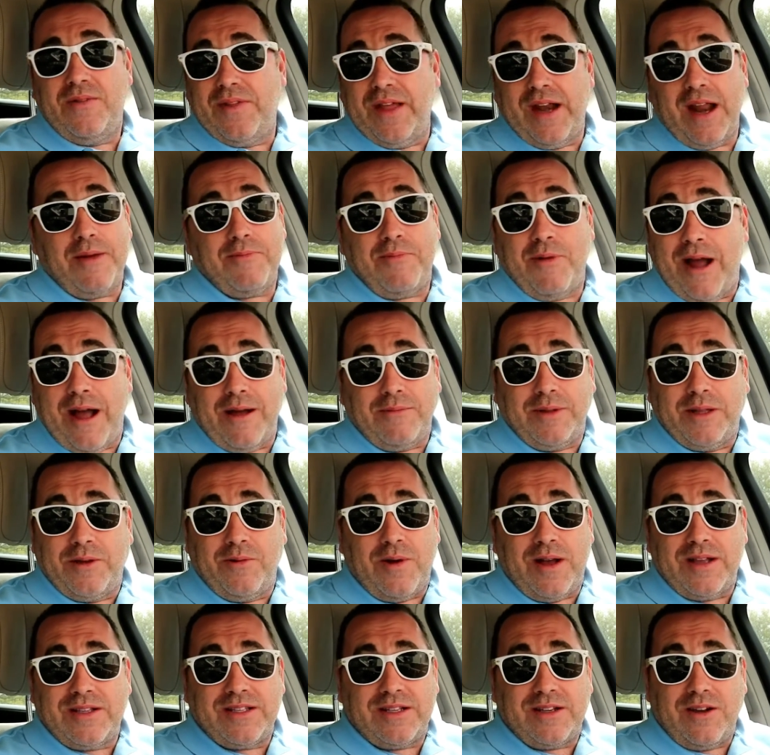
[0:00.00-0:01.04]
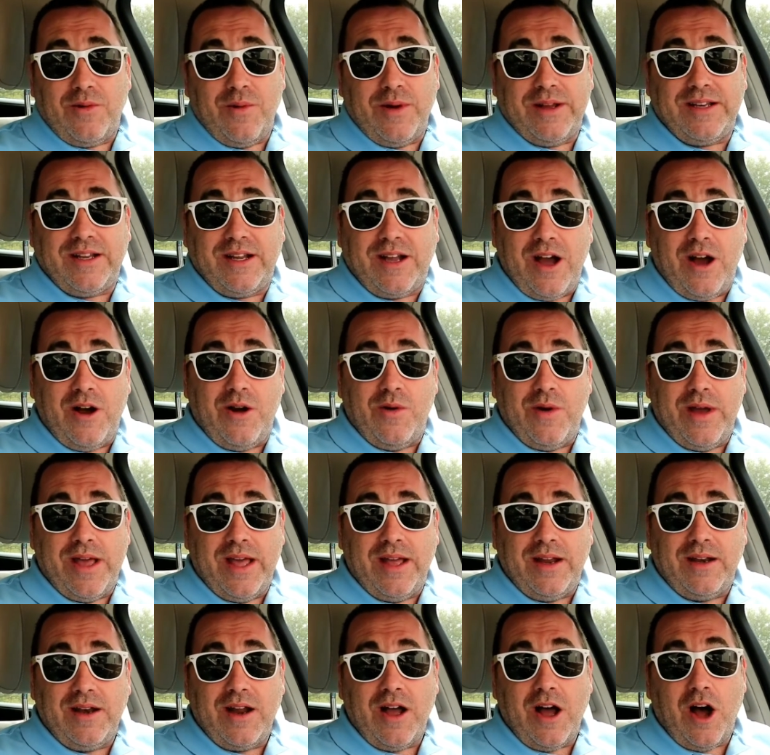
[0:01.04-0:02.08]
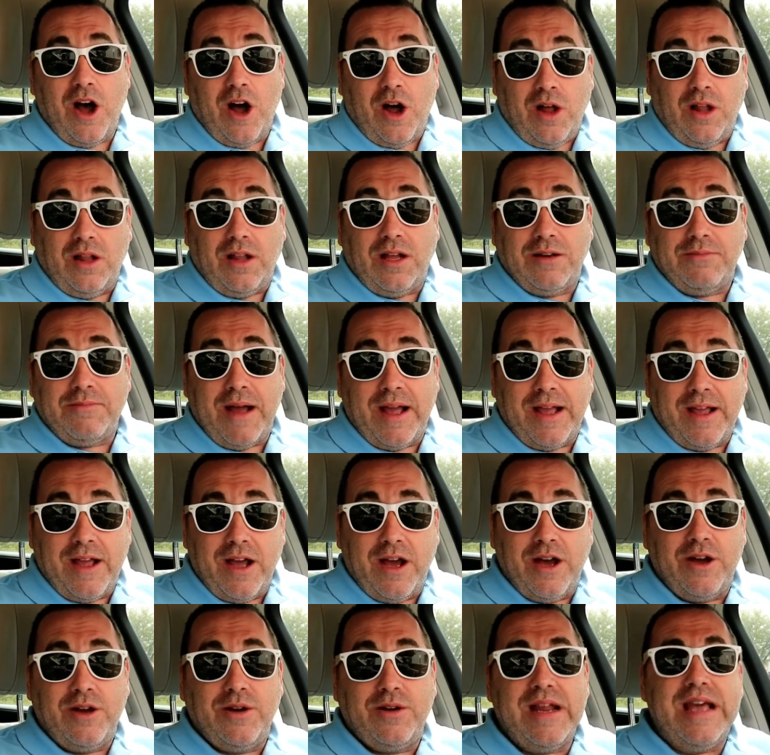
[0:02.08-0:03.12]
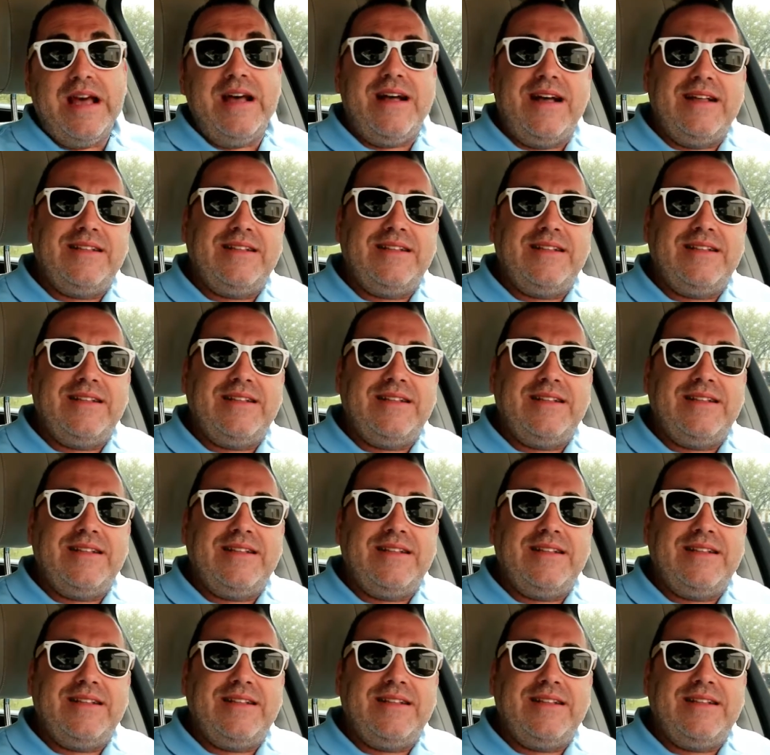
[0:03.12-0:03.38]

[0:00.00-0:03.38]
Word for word: that I probably wasn't going to go in all on my own.